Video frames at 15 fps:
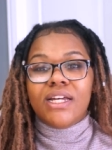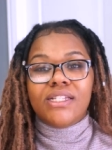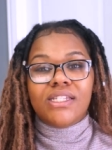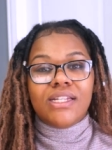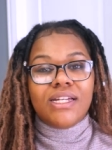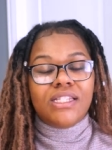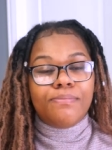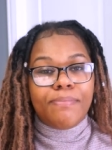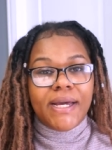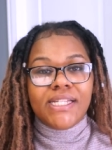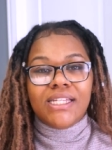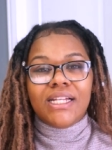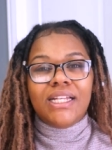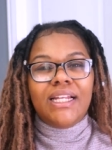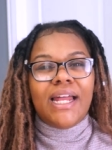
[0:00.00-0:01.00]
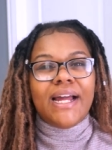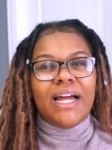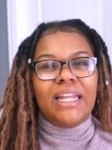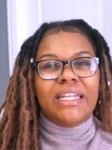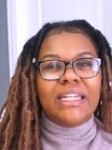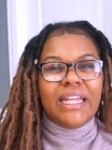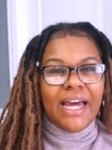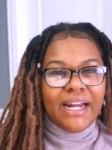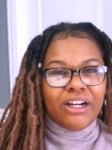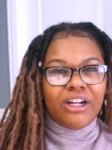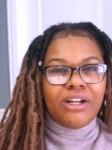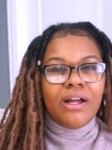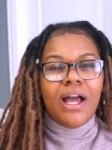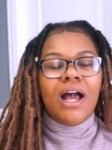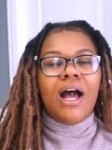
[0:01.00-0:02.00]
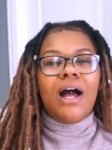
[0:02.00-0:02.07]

it's it's basically like a letter